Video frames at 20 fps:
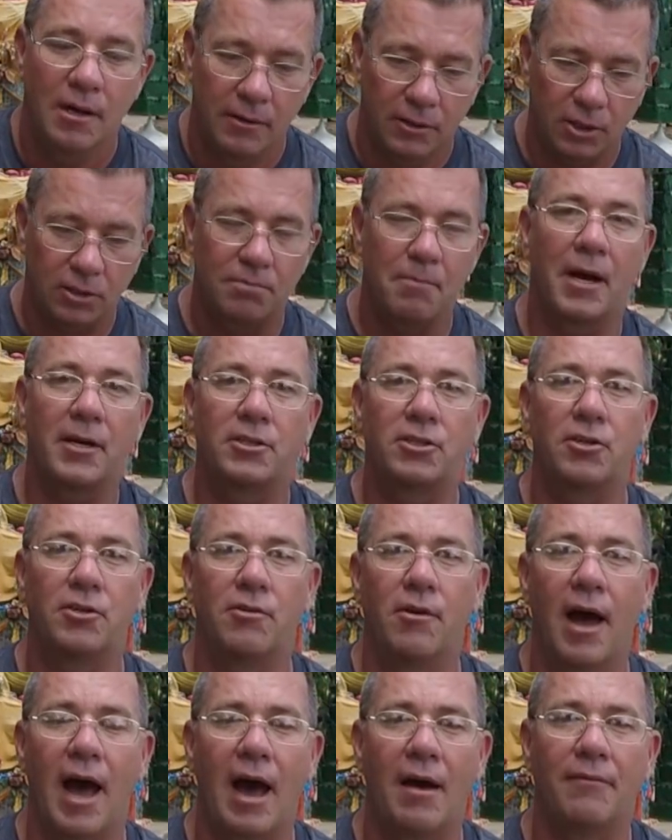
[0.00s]
Just make sure
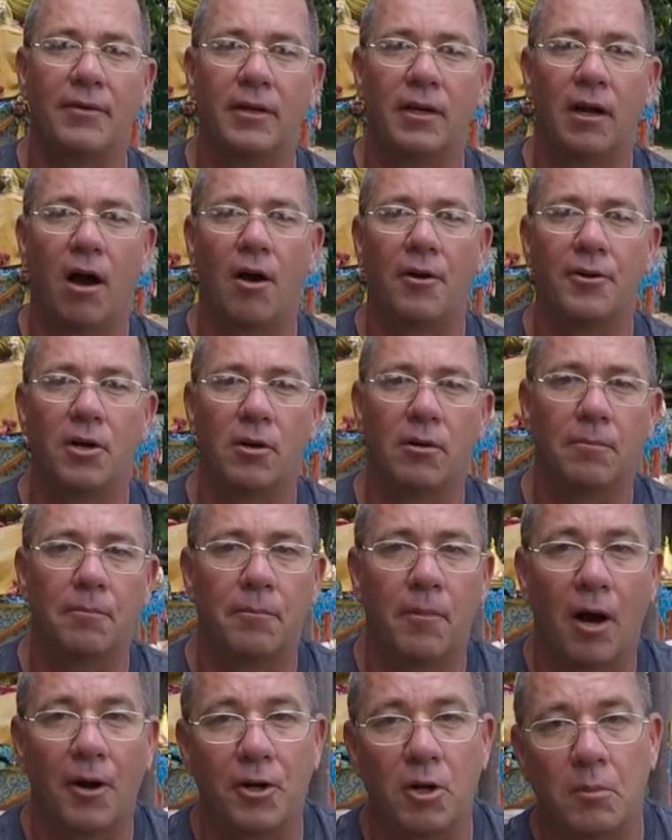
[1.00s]
you have it on
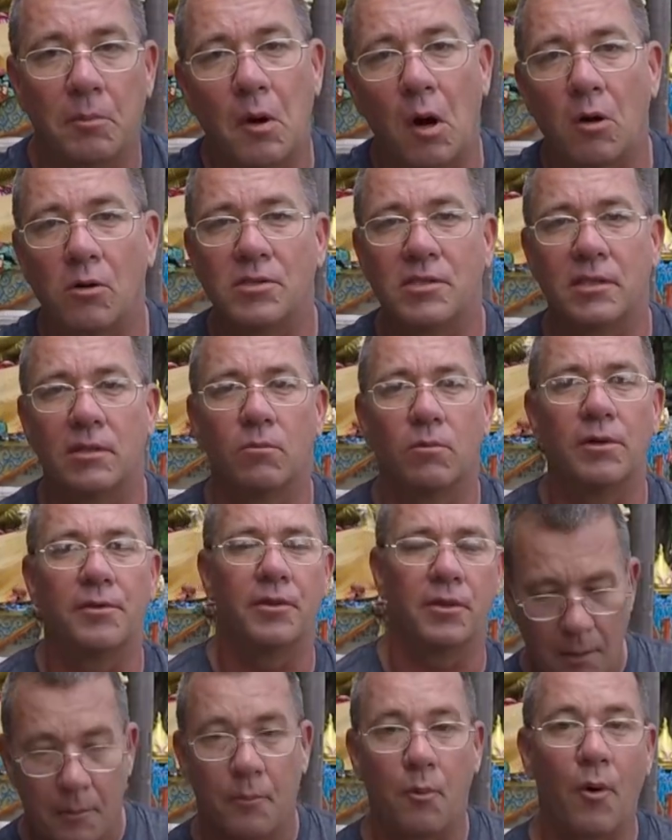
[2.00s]
your person with
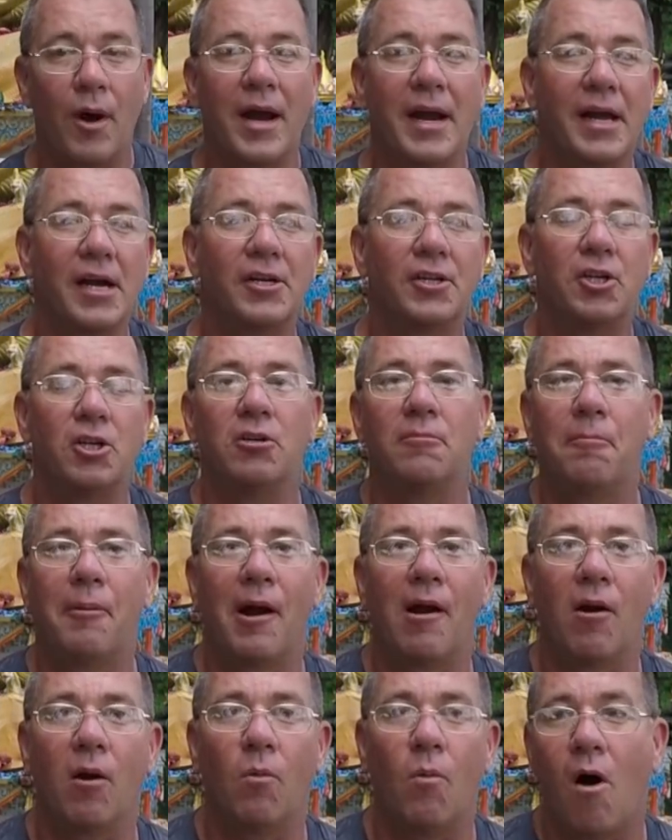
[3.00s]
you. Bring a good
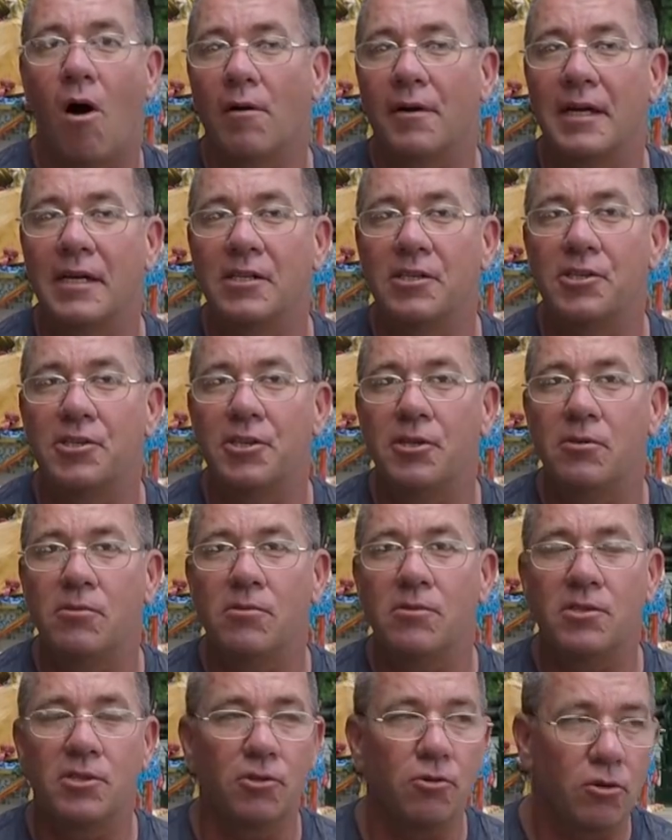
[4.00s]
pair of walking
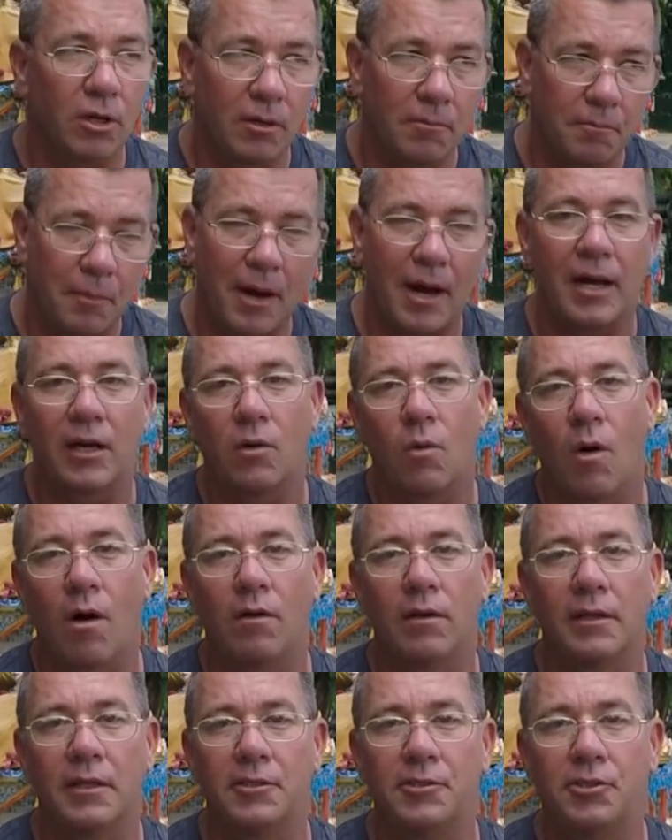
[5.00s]
shoes. You can buy
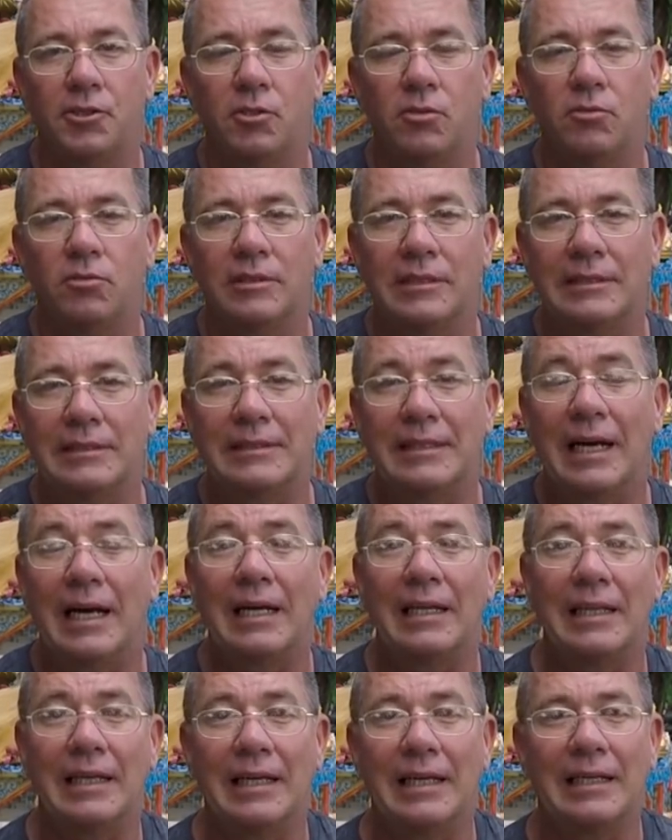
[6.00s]
quality shoes in
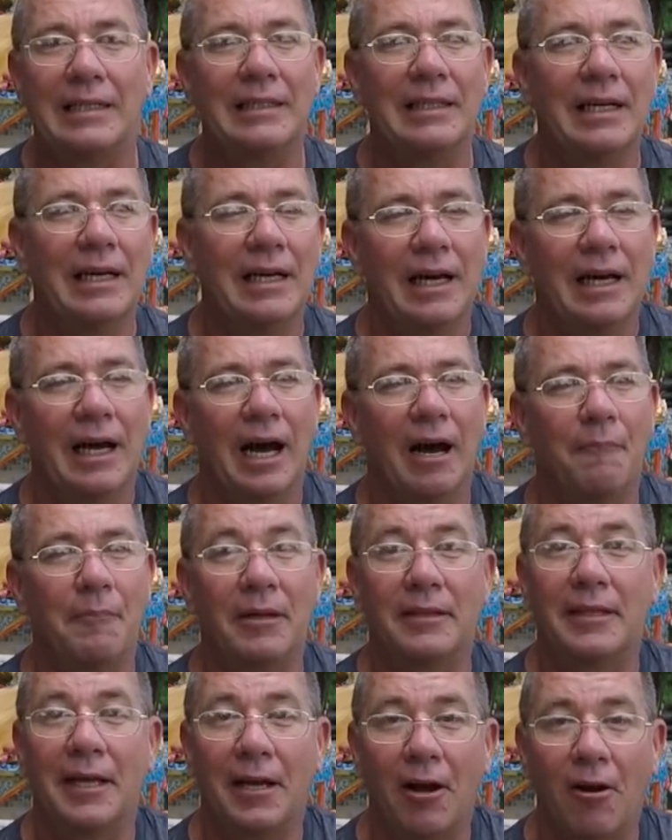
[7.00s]
Thailand,
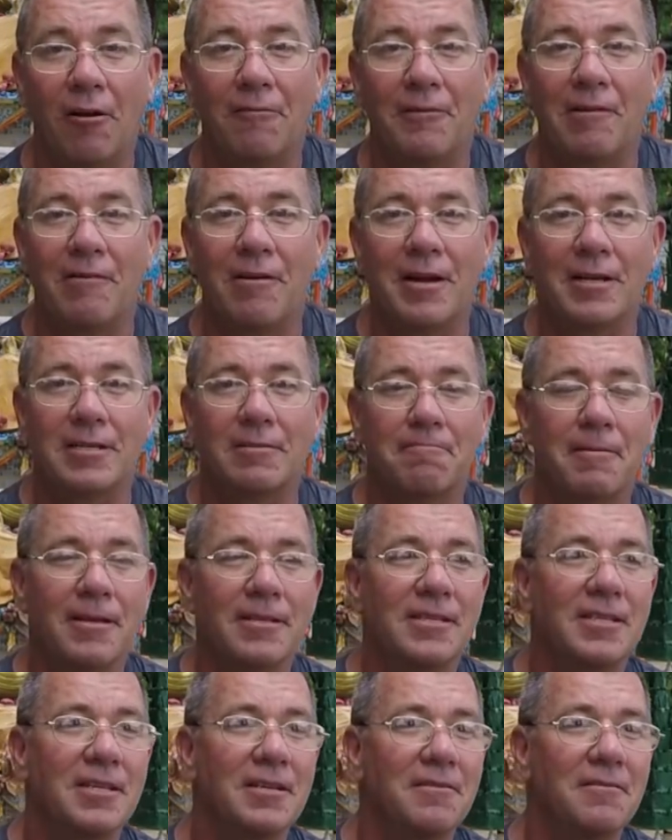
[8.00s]
but they are very
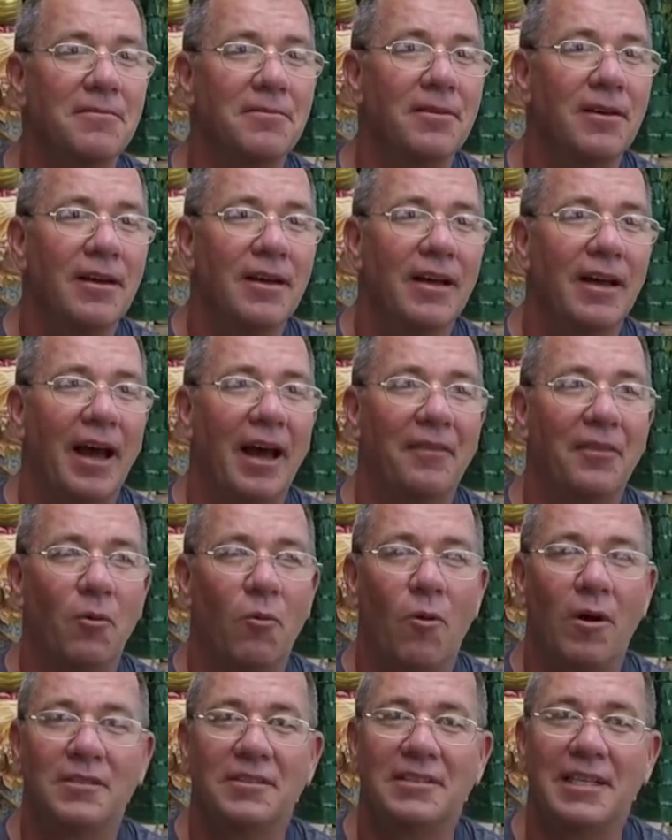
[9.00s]
expensive, and the
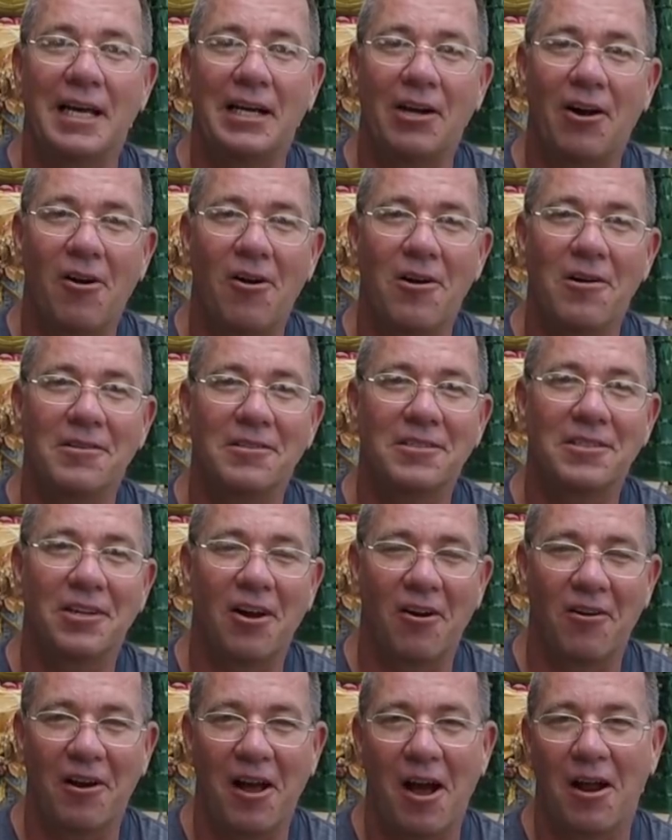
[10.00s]
ones that aren't
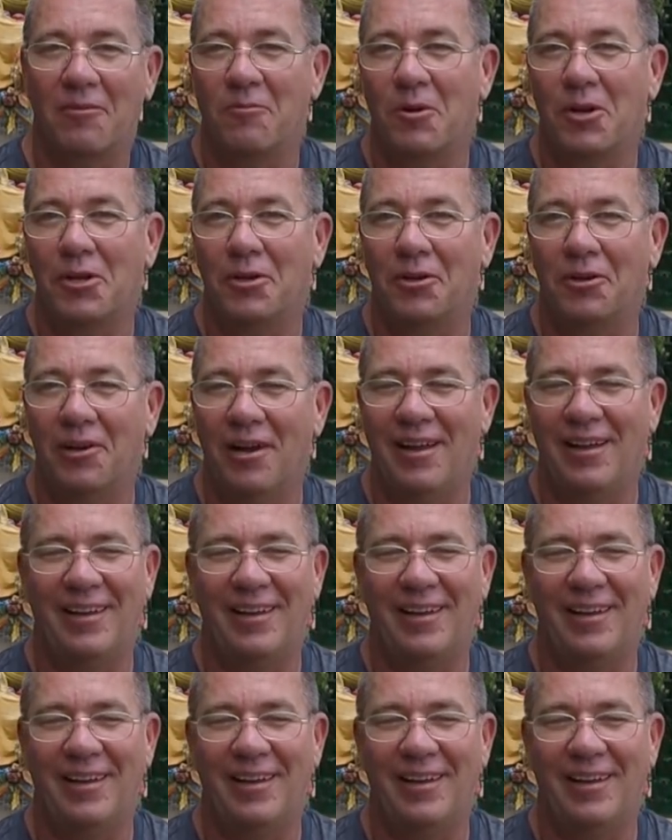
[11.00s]
are not real.